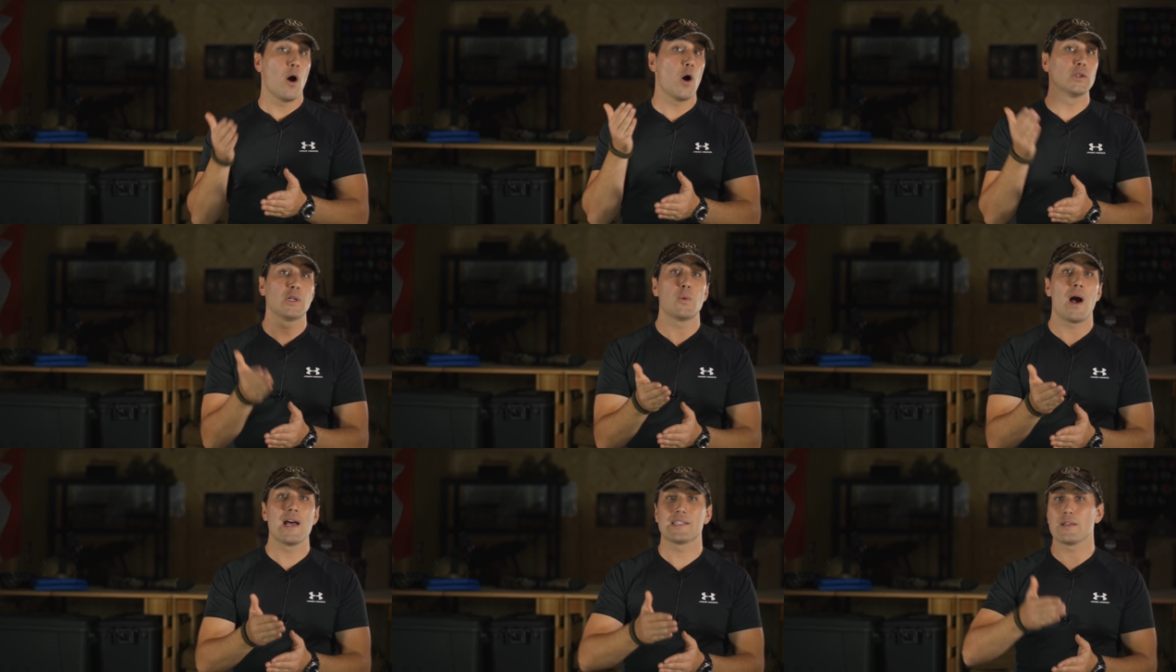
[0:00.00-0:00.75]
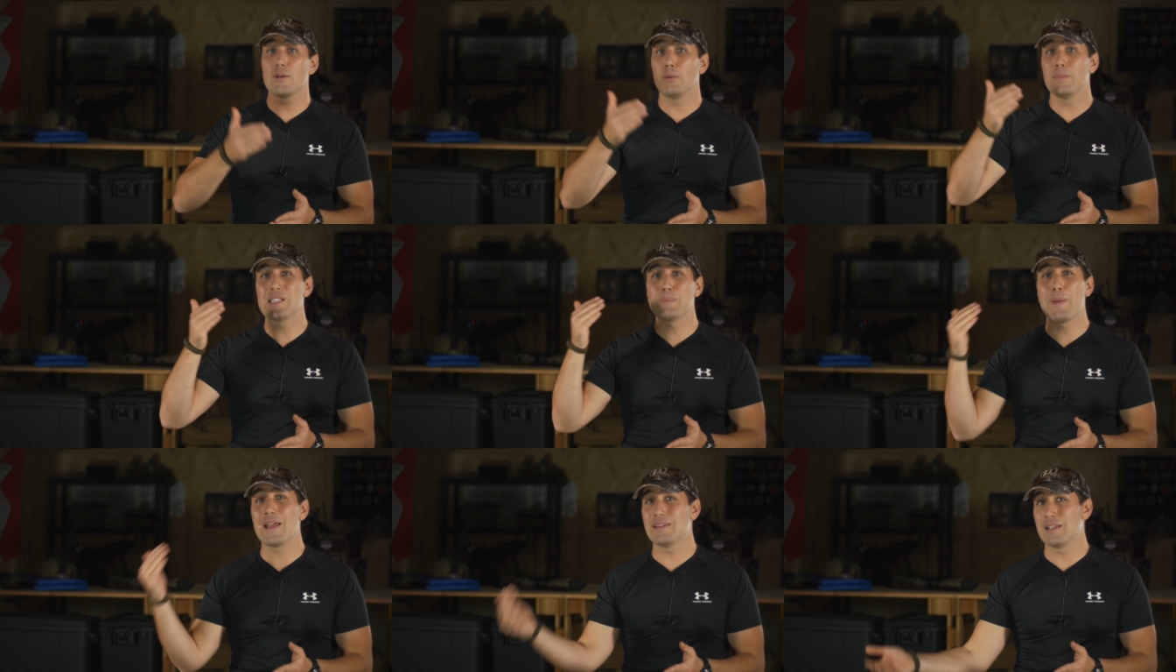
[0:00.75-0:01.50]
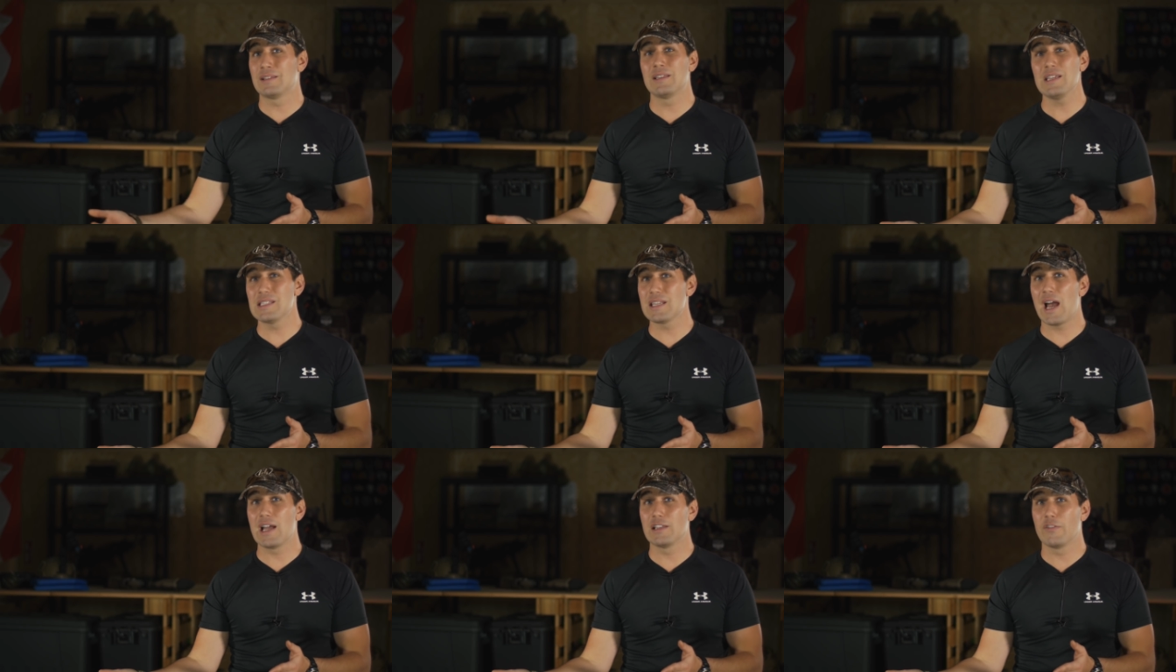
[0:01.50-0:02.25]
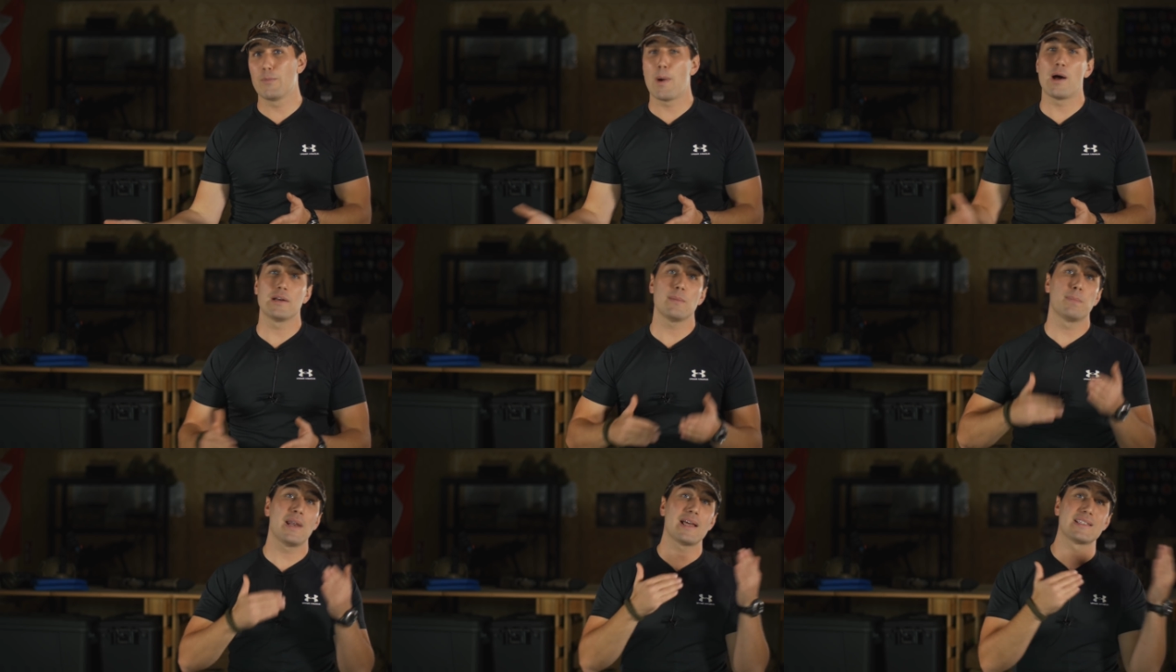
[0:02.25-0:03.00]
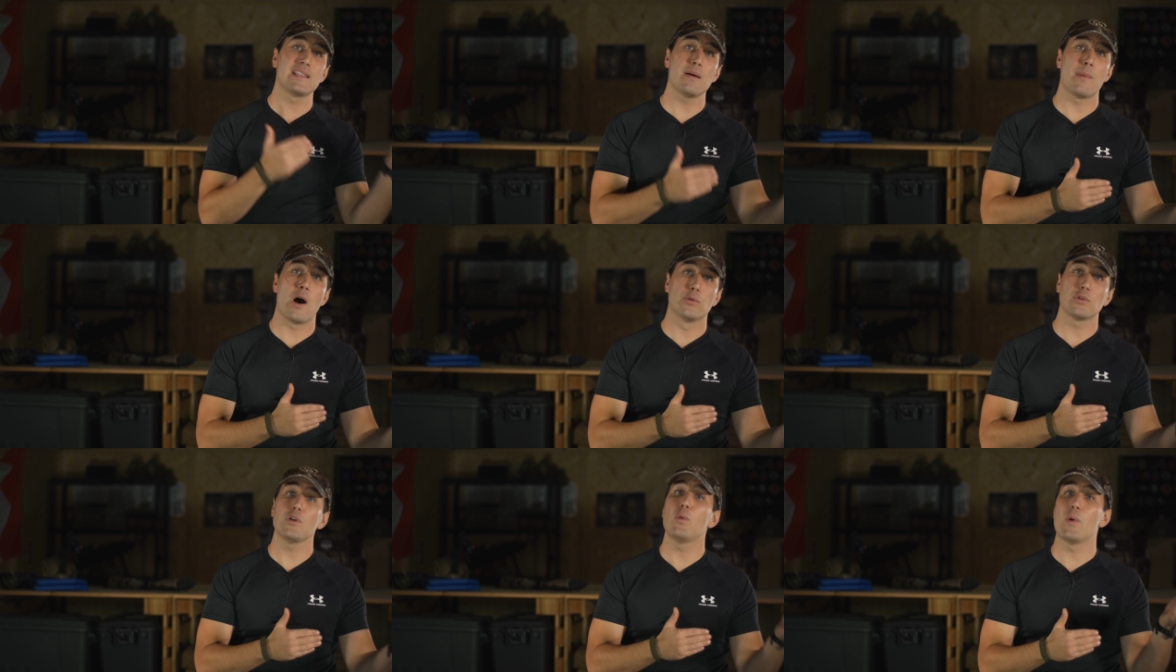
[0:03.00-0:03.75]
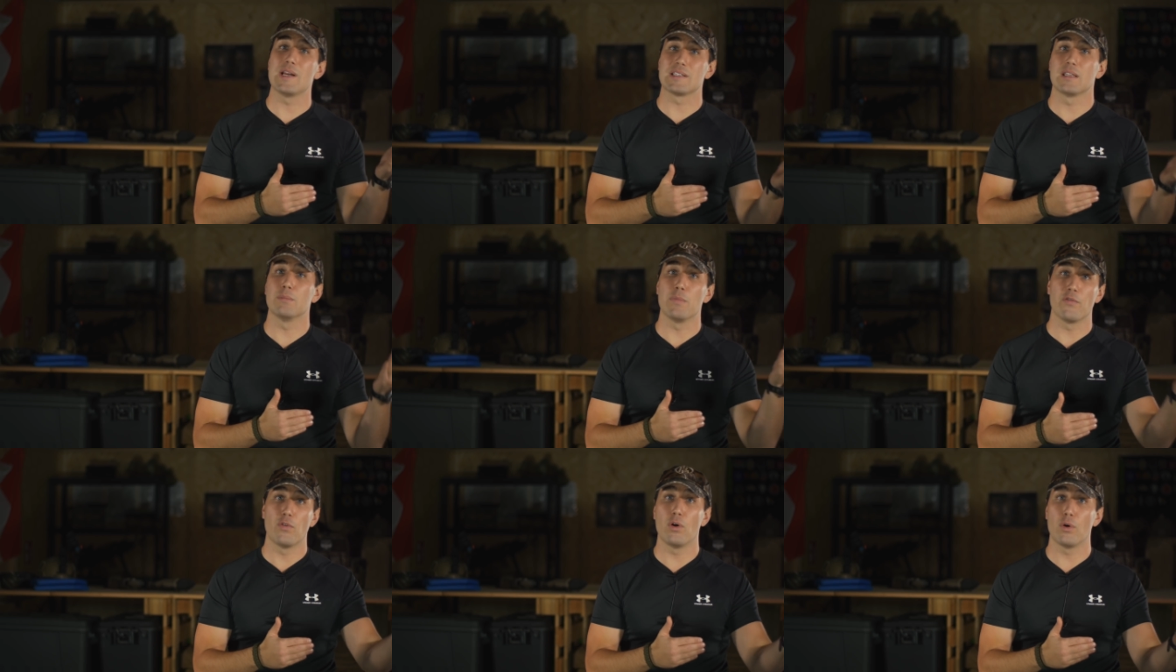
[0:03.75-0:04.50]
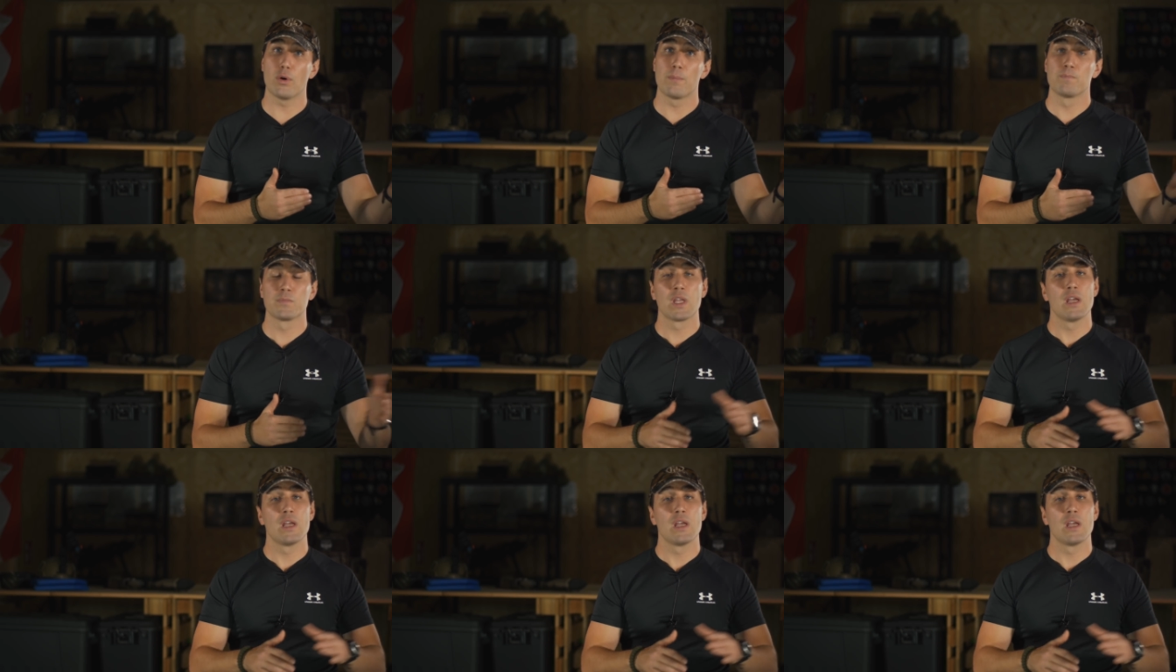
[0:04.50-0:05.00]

Otherwise, you'll be spending this kind of money plus the amount you wasted before.